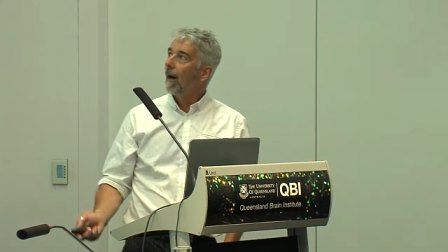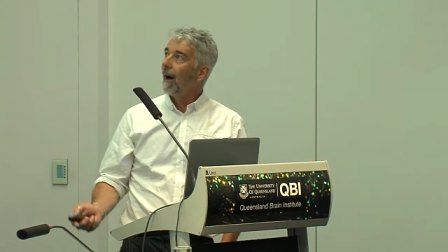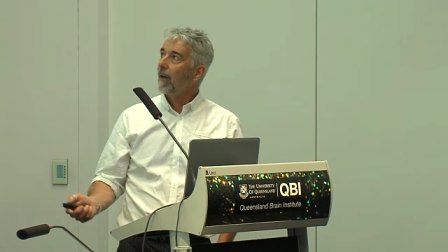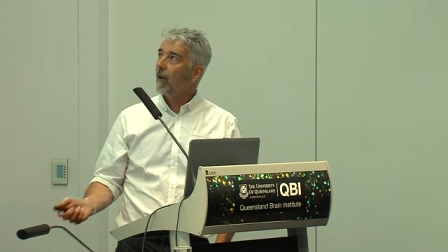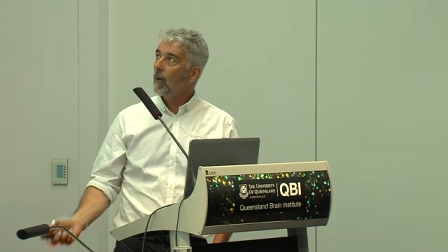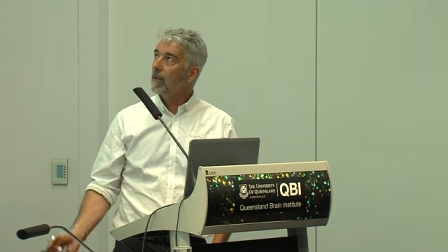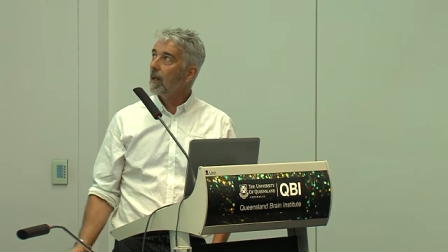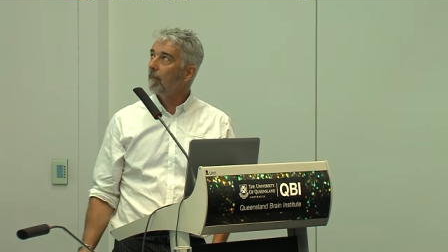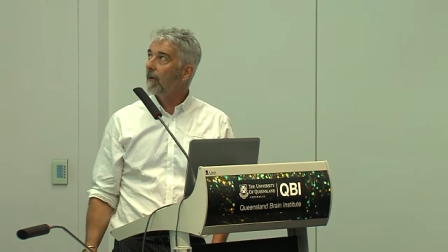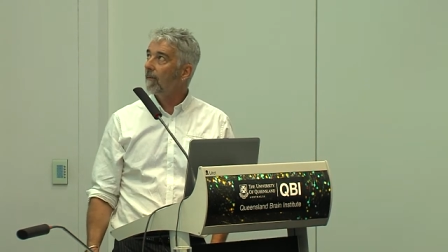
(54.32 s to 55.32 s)
A huge
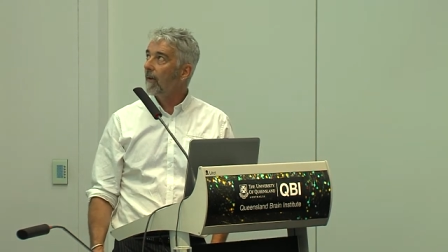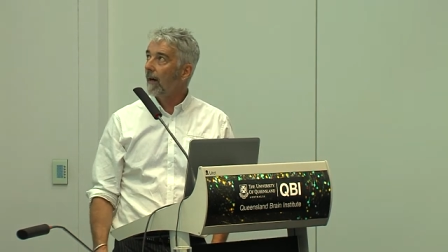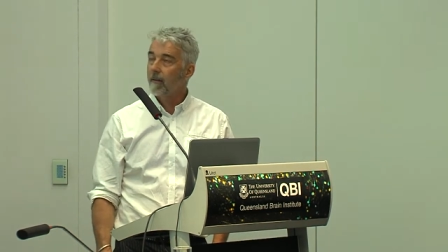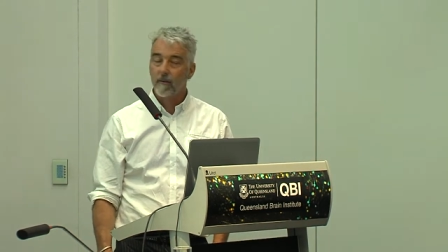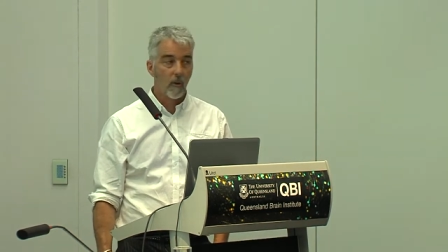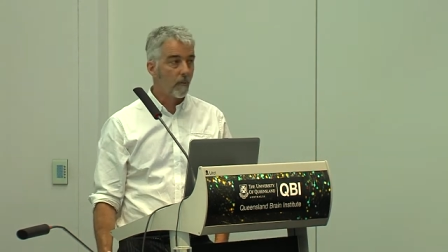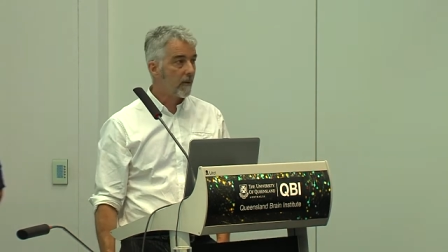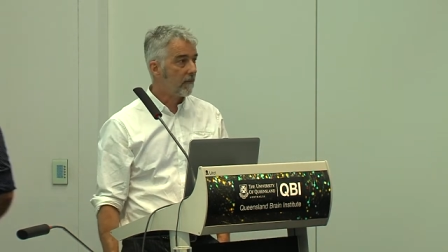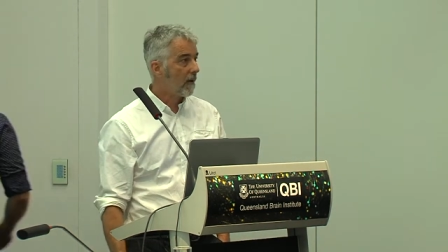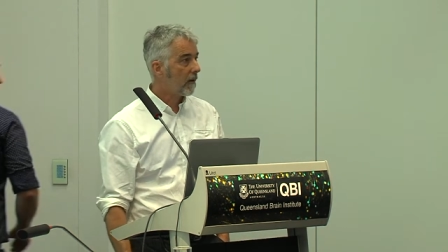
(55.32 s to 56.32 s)
number of factors could be
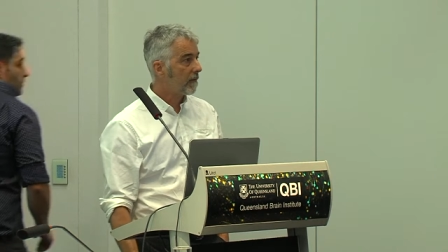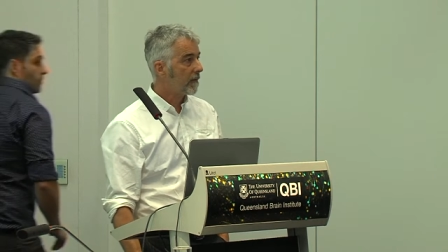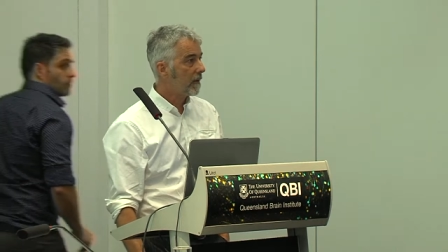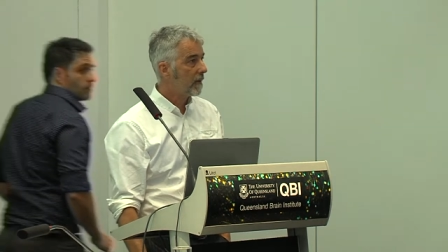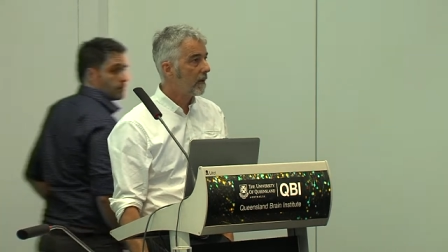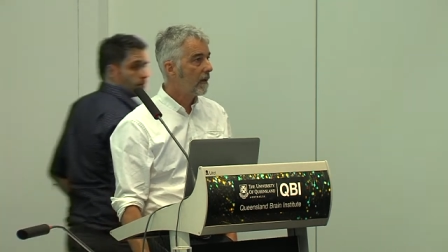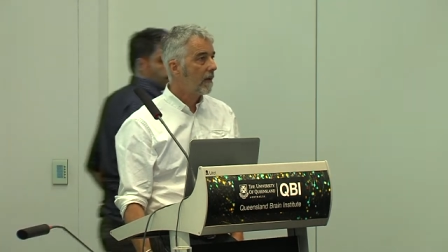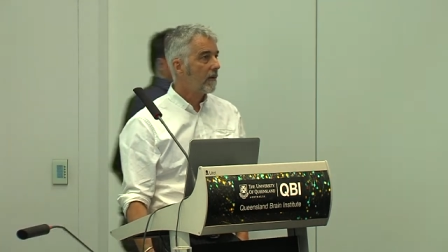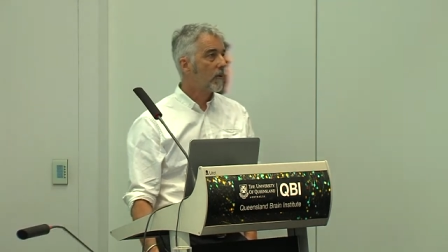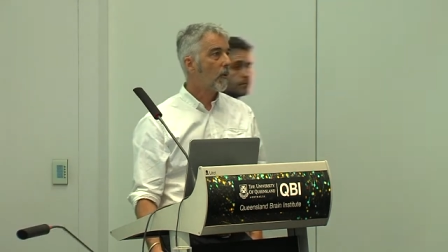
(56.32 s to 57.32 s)
involved.
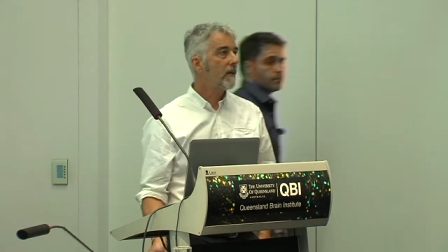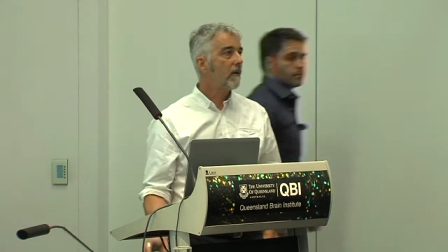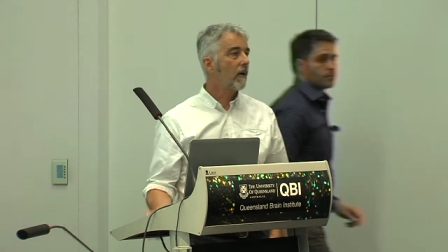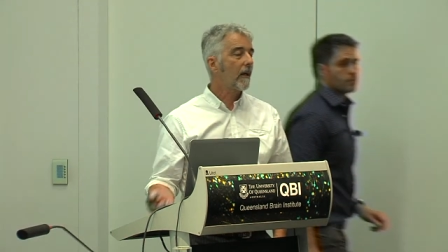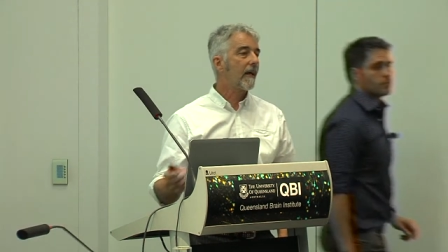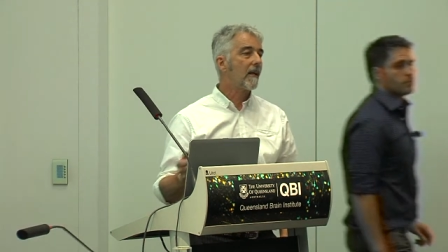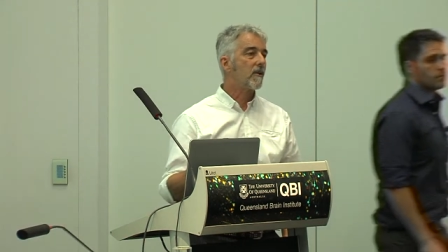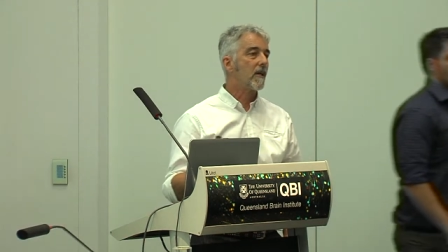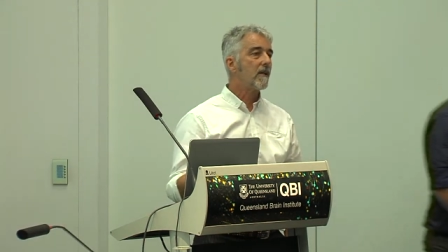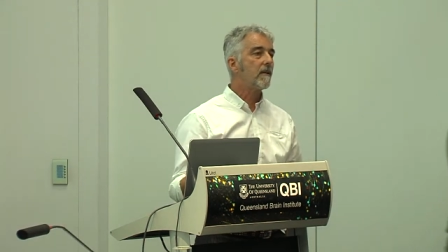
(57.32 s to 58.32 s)
So when you're looking at
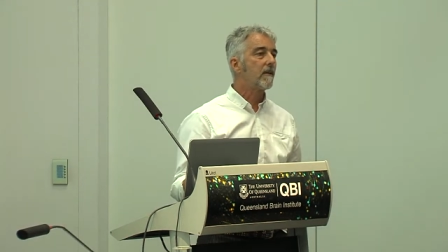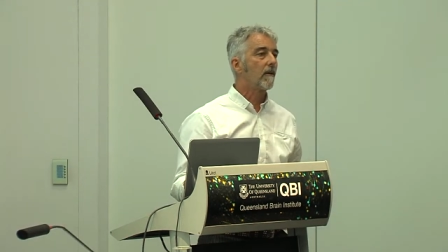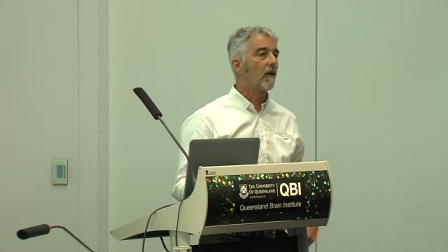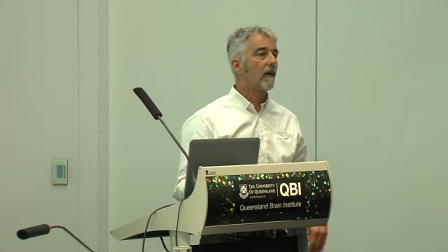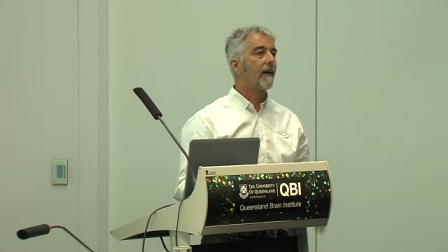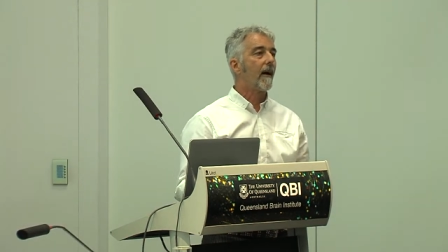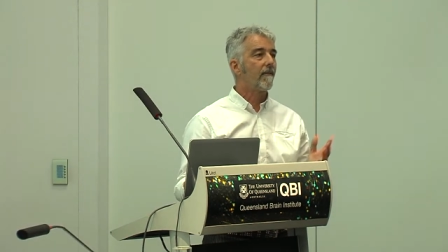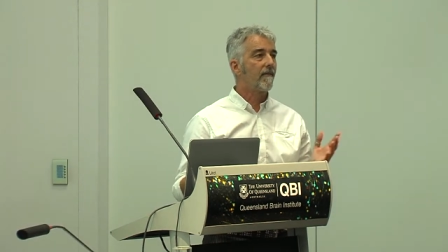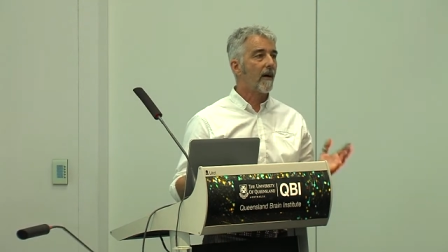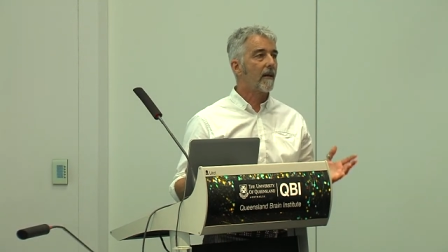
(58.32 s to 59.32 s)
genes, you're looking at a
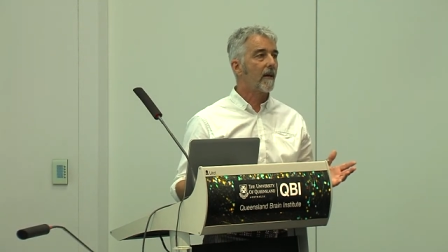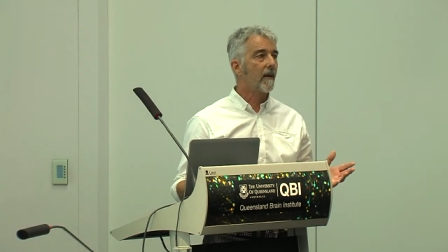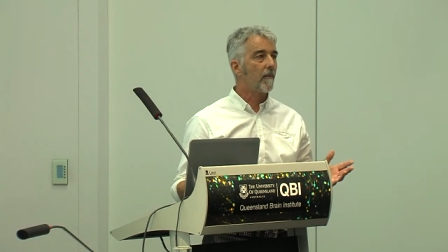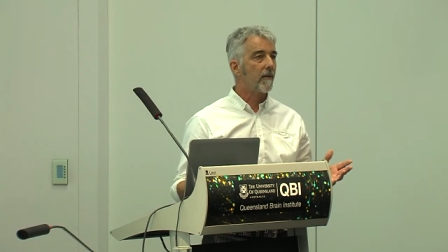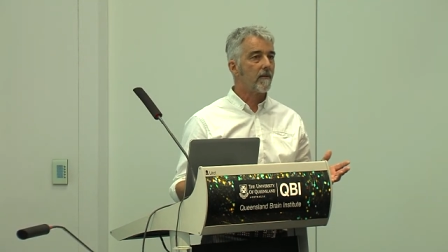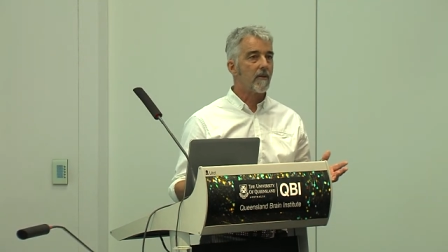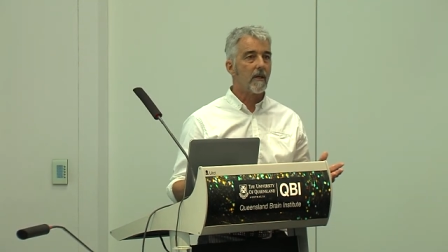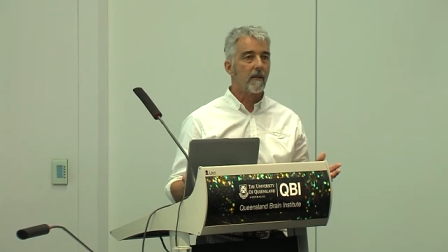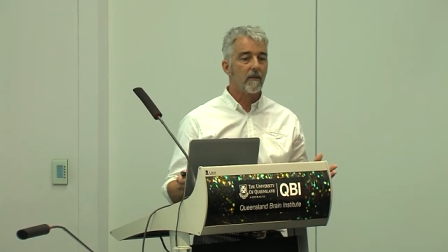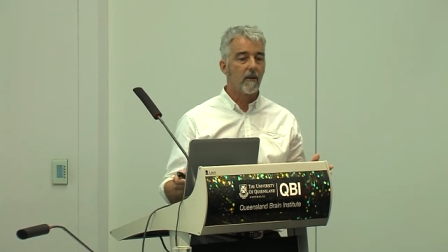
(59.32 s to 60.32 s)
finite number of
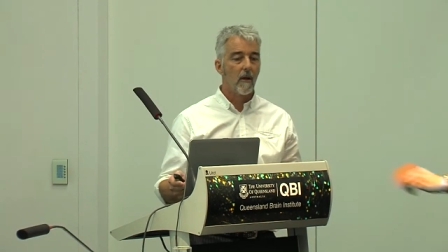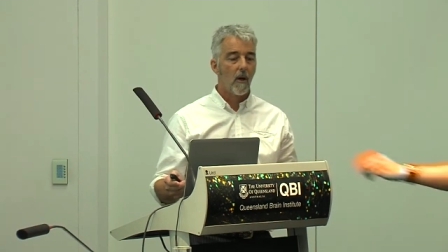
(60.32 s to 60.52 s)
genes.